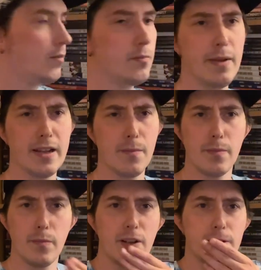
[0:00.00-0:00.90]
makeup
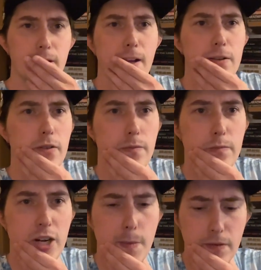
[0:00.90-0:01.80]
and prosthetics for
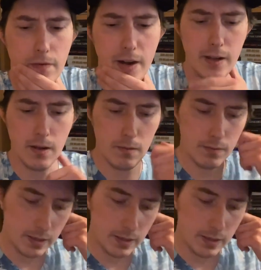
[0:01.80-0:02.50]
James Franco.